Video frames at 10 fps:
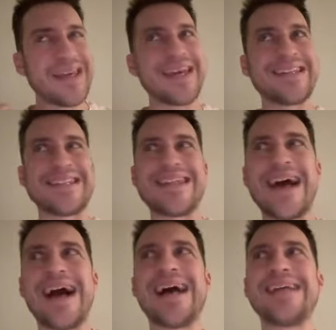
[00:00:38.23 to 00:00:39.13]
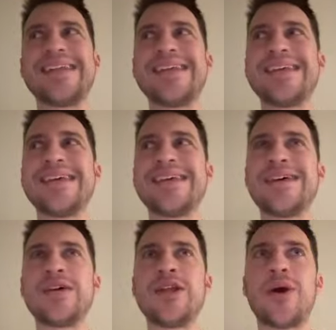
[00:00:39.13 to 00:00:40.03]
it's not
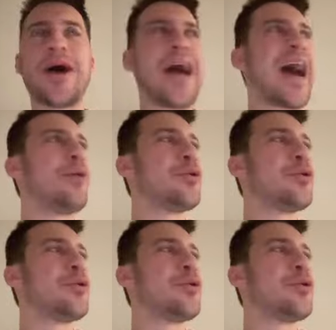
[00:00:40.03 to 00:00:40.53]
you know how